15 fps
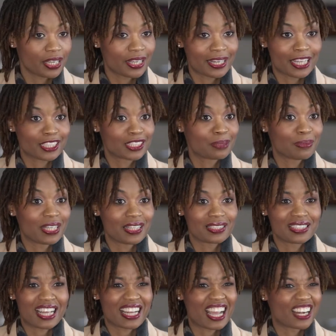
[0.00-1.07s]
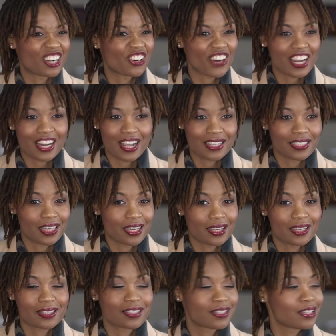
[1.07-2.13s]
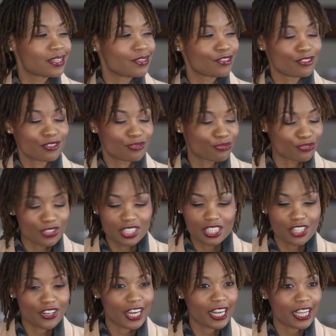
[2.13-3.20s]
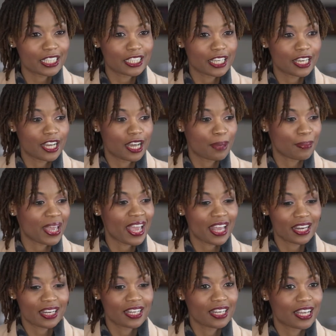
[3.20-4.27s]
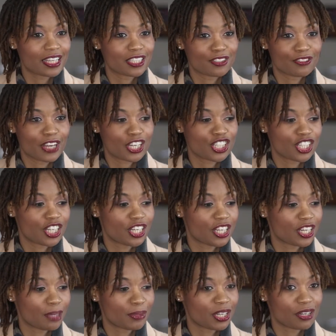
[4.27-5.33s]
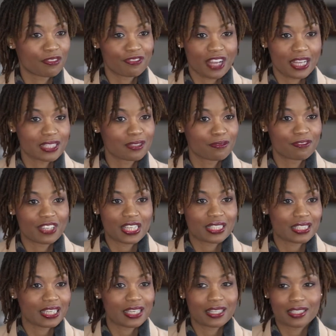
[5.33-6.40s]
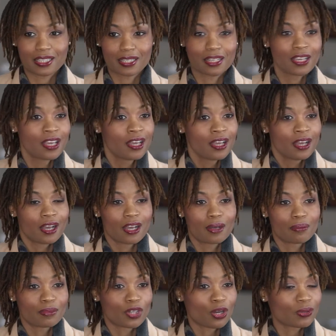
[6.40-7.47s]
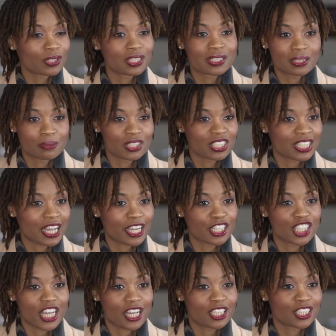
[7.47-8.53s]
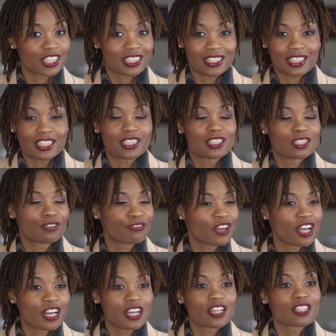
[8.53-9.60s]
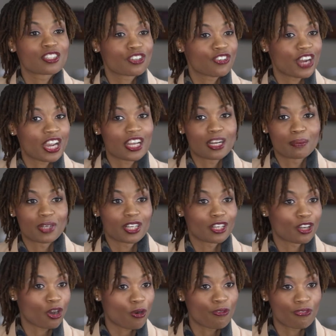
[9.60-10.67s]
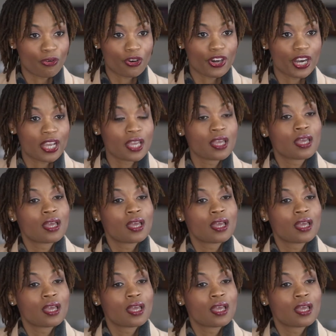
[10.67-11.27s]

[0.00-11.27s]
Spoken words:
And that just means I got a great idea. It's a really great idea. I'm headed in that direction, and I'm going to find some VCs and go to some design challenges, and this is fun and it's great, and I'm going to go for it.